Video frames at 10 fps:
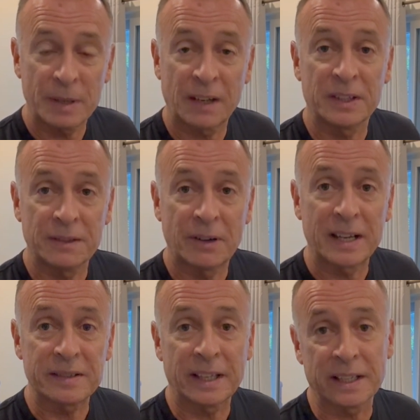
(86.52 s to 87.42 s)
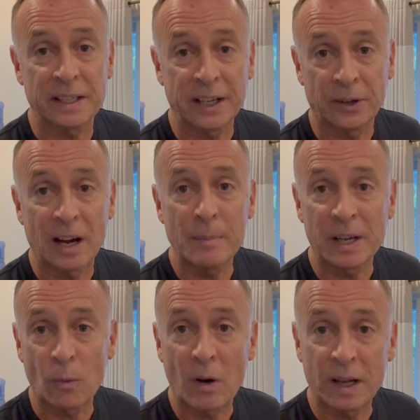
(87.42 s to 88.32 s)
device that you need, or how
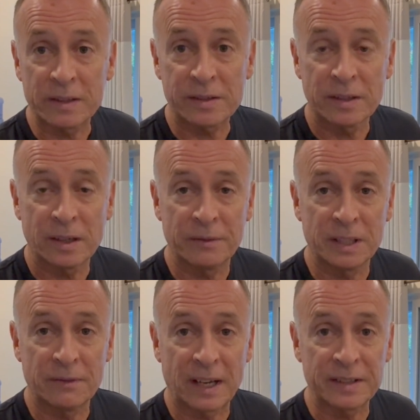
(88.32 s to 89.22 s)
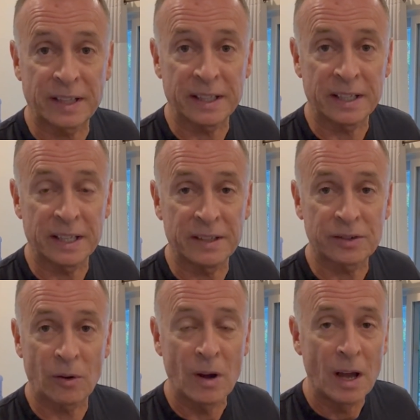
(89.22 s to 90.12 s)
many watts of a device that you need.
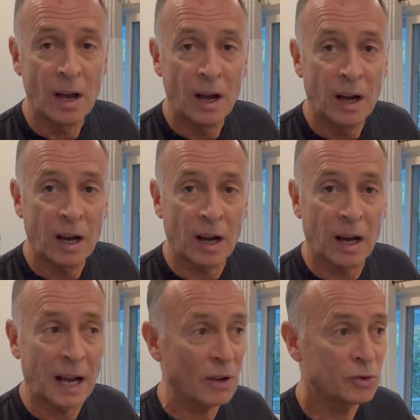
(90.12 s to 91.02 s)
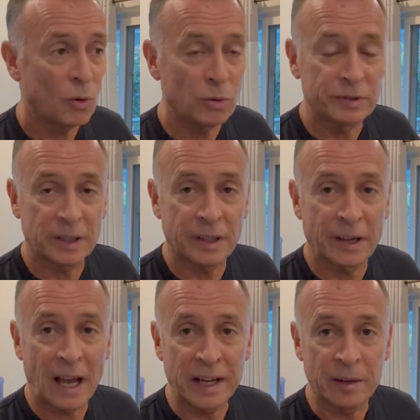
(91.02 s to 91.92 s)
So household
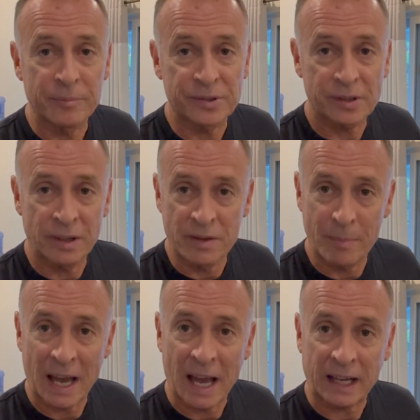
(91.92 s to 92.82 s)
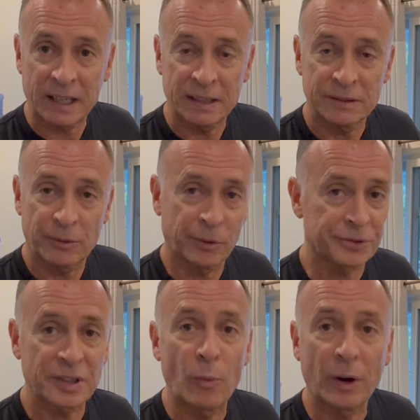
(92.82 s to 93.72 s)
items in the back or
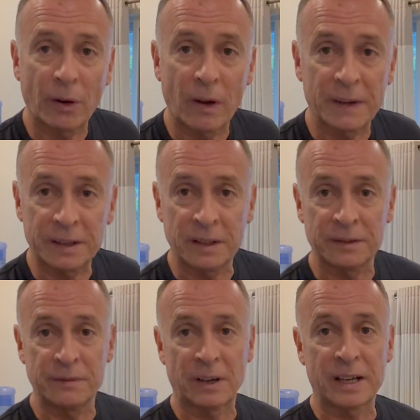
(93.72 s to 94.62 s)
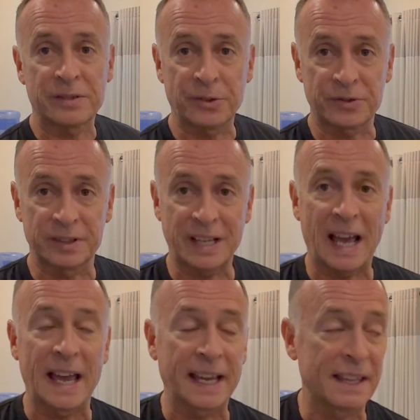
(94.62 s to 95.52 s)
somewhere on the device, there's a
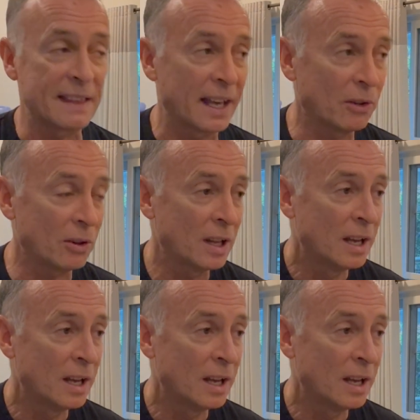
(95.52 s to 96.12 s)
tag, and that'll